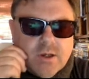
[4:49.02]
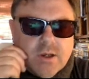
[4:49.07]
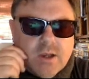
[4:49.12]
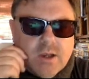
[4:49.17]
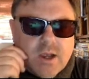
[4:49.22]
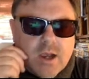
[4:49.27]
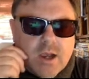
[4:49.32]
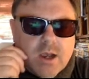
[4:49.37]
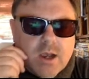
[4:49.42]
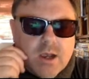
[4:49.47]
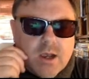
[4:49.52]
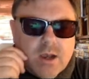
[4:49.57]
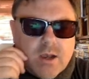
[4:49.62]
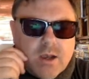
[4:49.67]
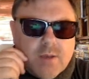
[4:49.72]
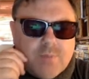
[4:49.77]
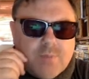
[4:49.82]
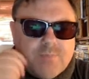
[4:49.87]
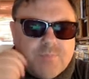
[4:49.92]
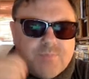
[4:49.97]

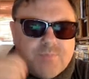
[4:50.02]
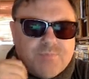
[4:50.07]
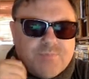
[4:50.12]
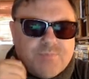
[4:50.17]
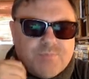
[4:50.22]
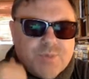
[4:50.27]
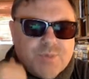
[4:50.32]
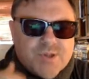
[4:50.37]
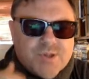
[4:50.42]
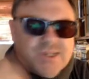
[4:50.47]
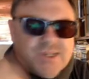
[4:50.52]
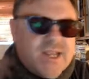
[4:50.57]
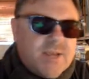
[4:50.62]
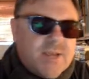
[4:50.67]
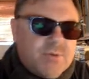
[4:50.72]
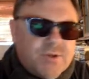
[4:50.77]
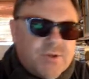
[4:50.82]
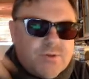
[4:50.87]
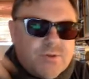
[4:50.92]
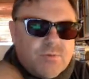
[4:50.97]
person A
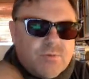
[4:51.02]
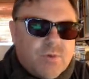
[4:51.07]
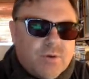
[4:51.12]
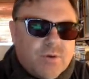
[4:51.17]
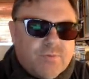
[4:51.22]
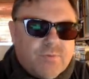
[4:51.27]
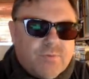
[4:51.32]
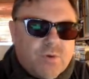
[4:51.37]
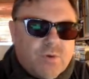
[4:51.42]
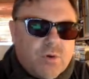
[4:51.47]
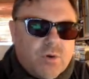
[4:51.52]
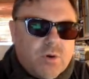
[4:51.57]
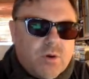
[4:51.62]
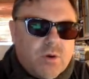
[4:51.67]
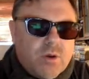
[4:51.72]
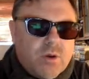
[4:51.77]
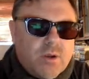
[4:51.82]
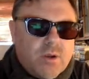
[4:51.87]
would do 1 and 4,